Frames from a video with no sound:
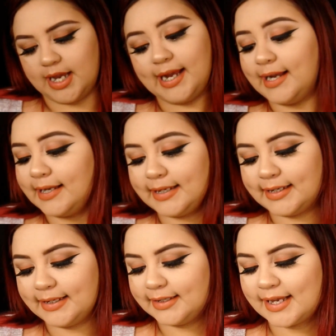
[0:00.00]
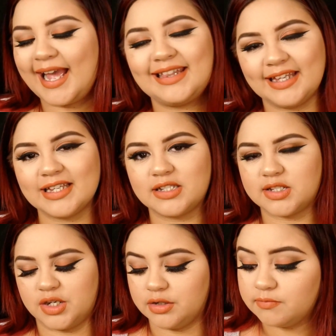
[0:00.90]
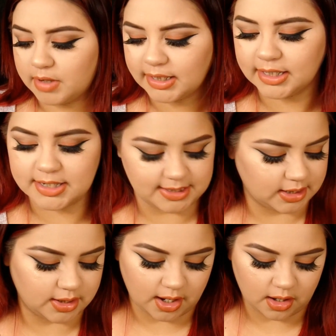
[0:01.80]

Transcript: I I think it's good. I think it's good.